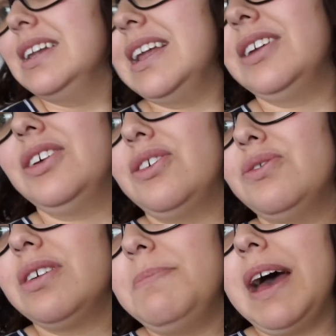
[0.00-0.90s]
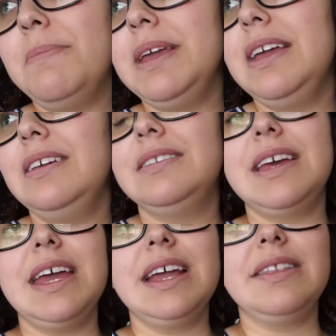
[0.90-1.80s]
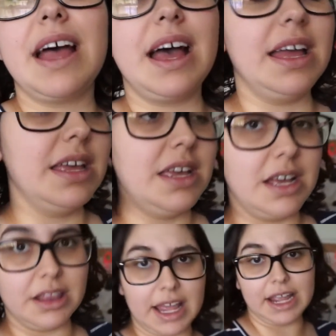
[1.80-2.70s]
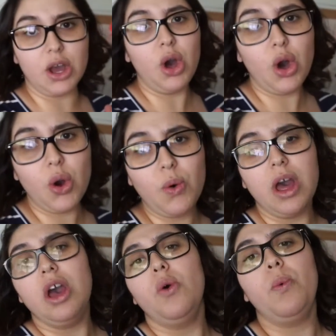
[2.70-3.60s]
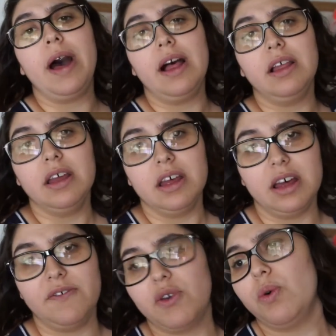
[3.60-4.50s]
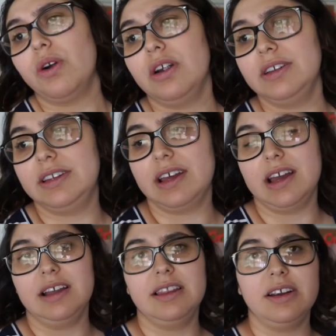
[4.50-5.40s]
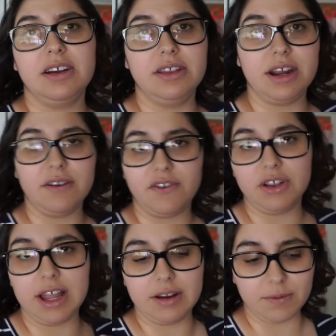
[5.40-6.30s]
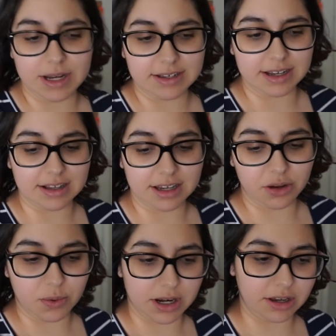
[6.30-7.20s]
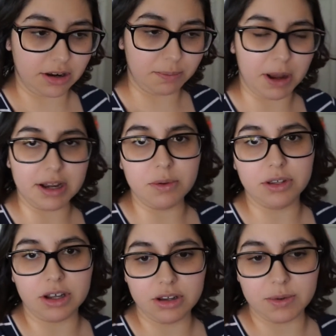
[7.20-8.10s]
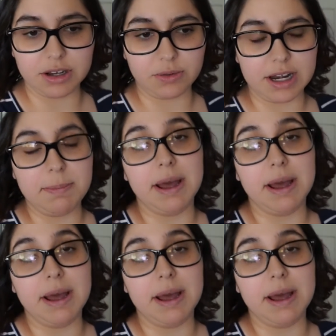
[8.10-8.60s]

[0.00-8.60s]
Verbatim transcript: Now, don't come at me saying that, like, oh, well, of course, uh, they're there for, like, a reason. Like, you want to, your body will tell you when it's ready.